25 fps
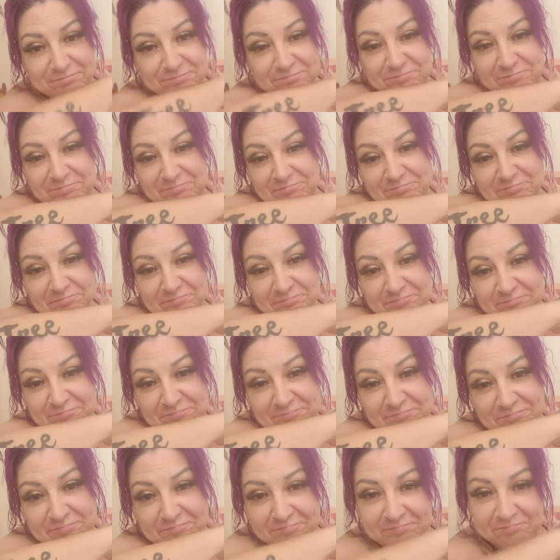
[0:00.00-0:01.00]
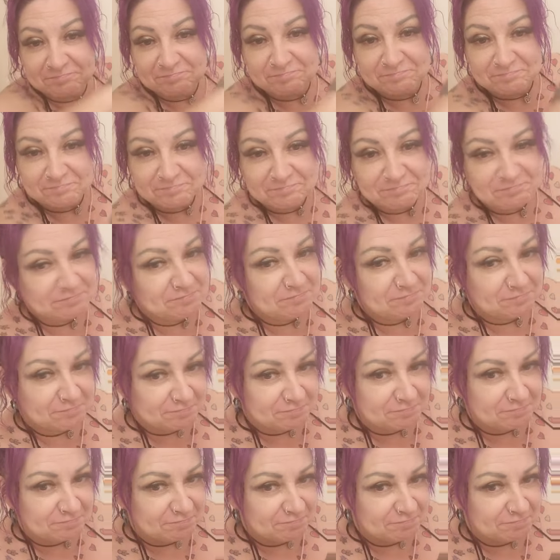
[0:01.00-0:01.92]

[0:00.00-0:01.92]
(no one is talking)